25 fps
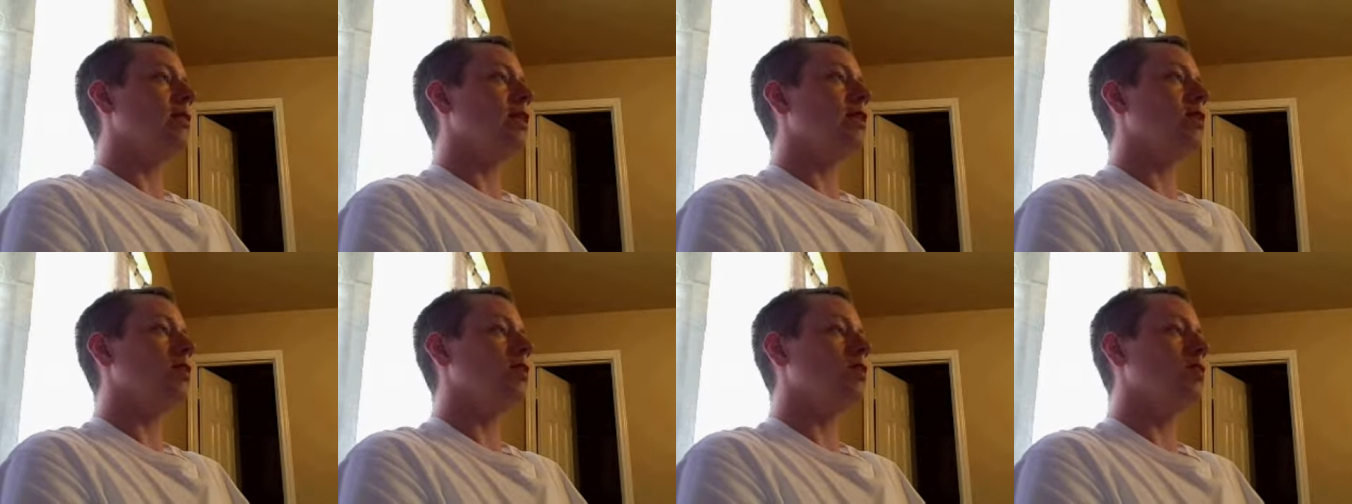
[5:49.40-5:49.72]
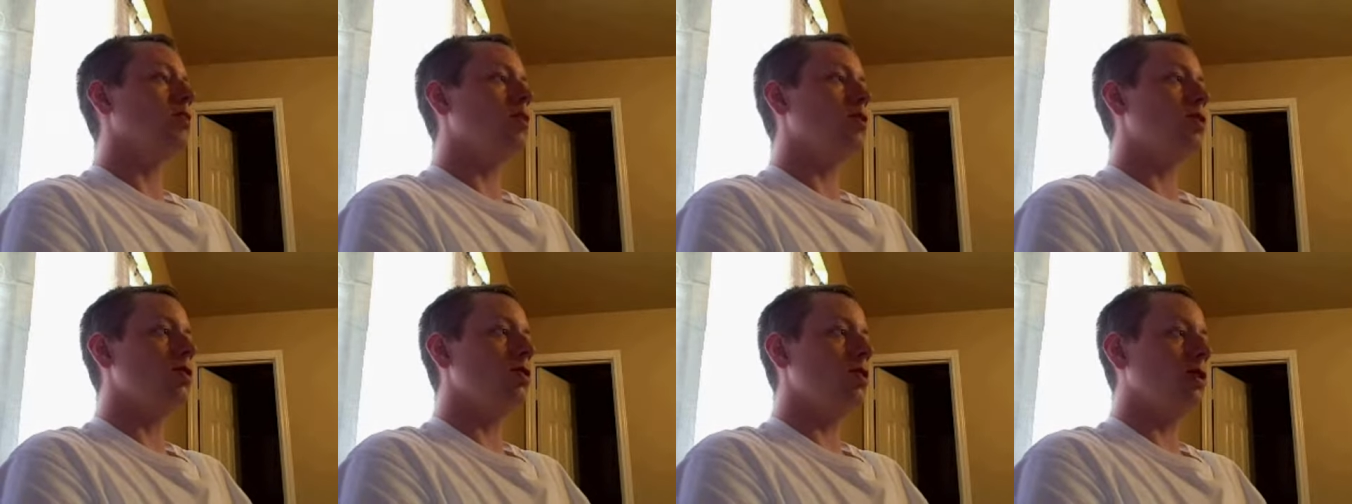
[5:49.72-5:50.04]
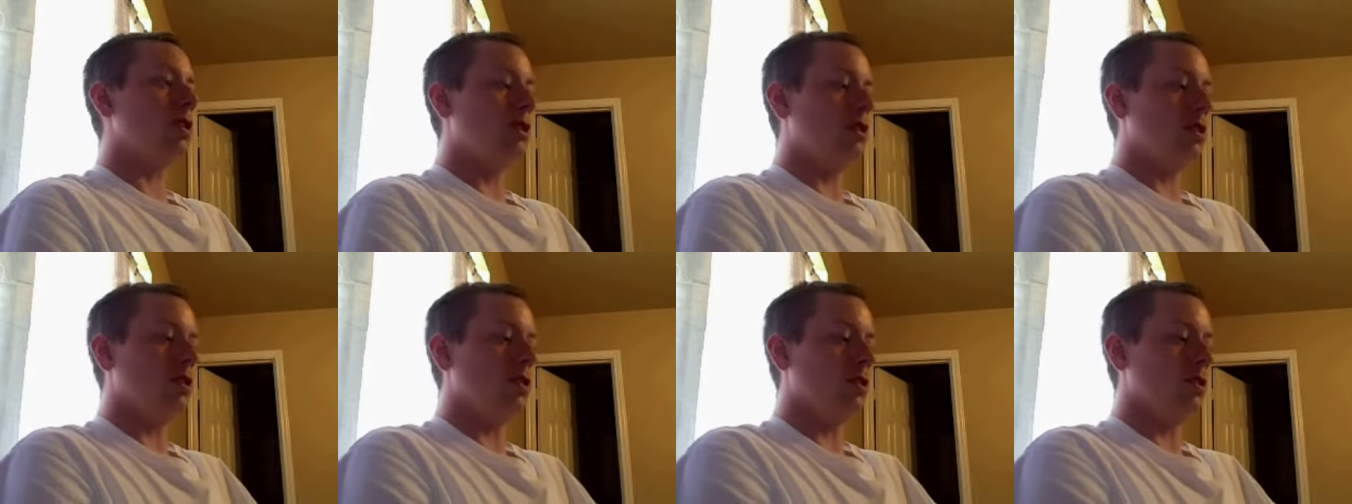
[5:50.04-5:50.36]
So what you
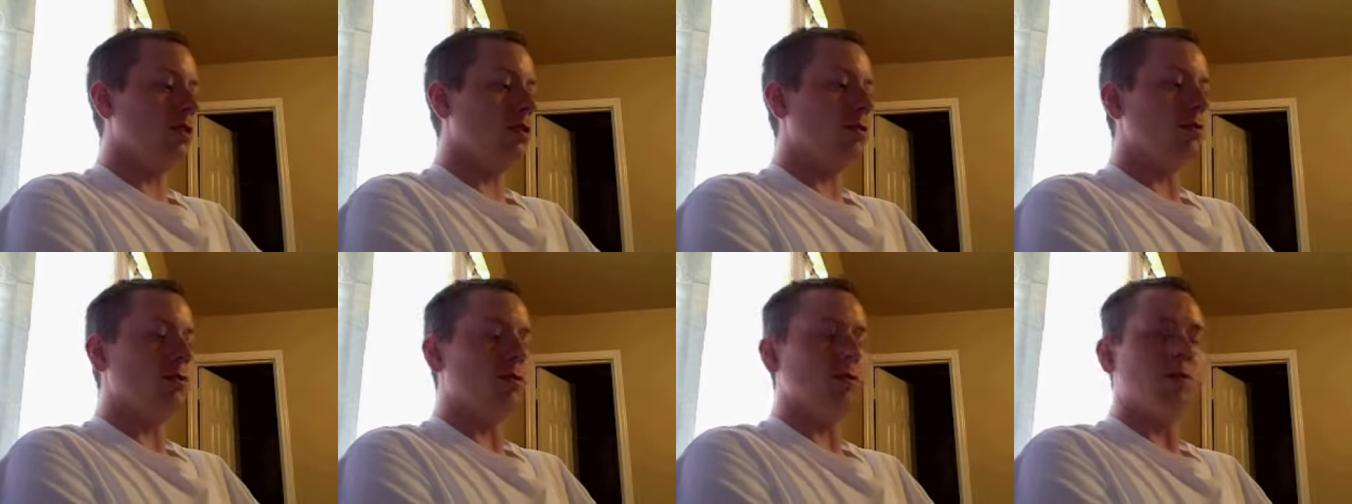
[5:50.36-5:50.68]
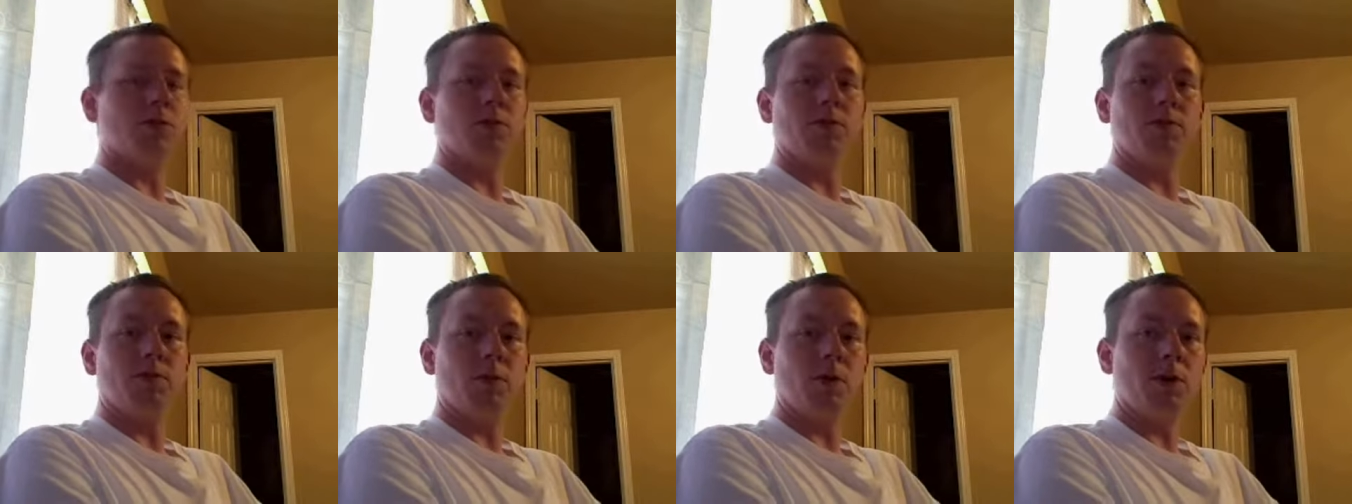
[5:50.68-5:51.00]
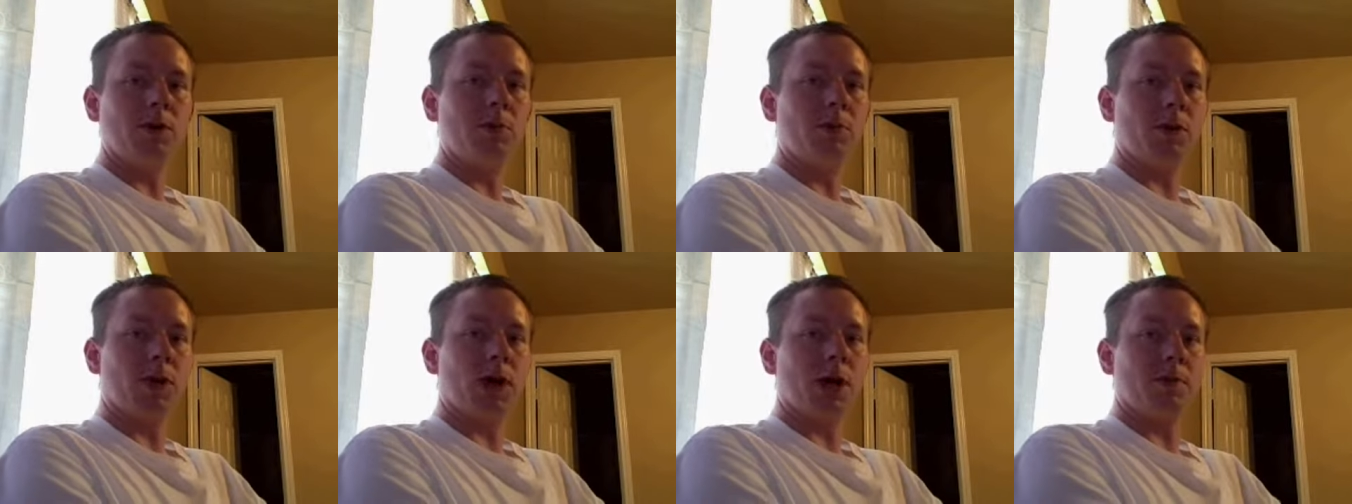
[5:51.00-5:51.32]
need to do to
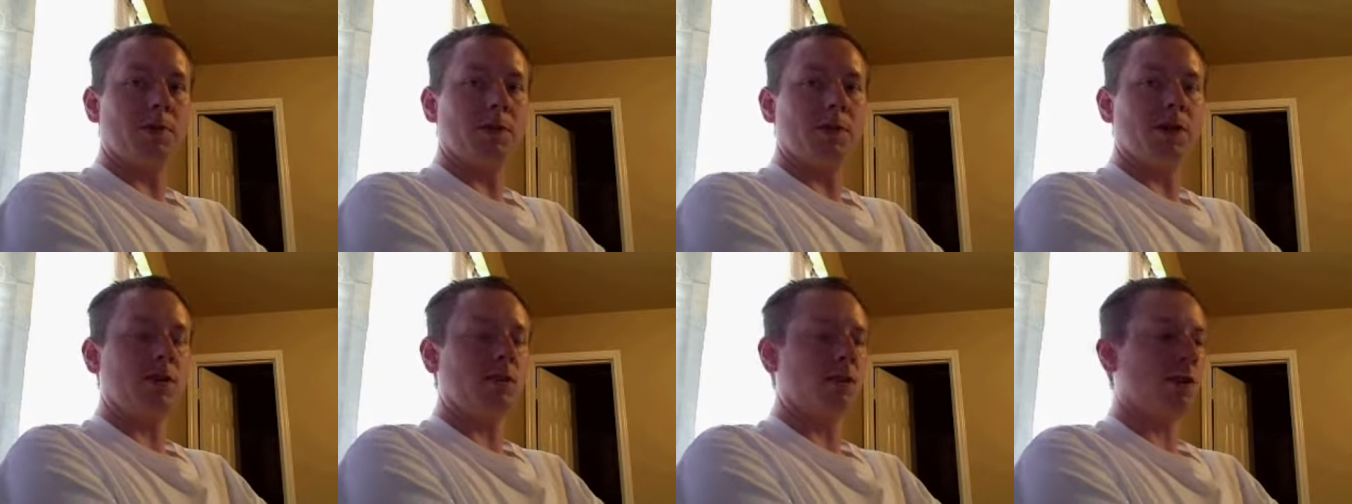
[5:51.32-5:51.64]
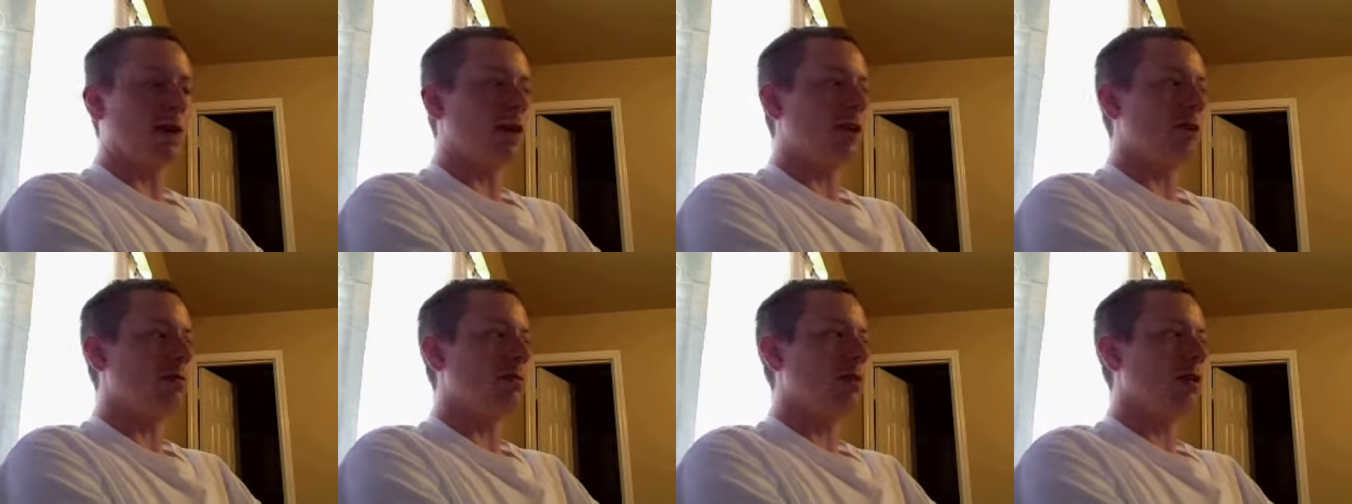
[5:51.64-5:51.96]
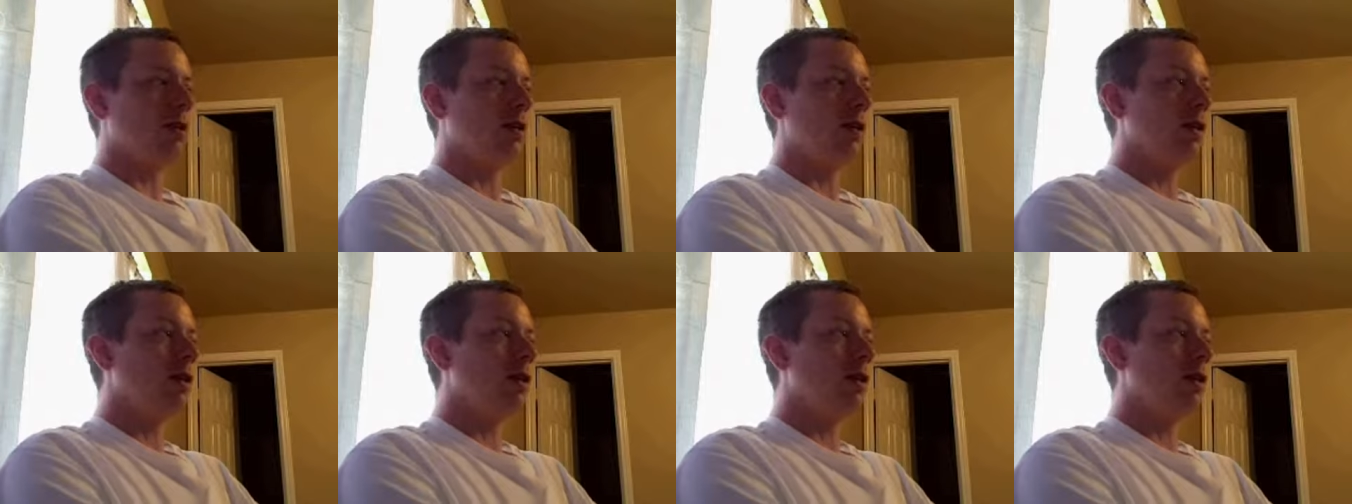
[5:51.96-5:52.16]
avoid property crime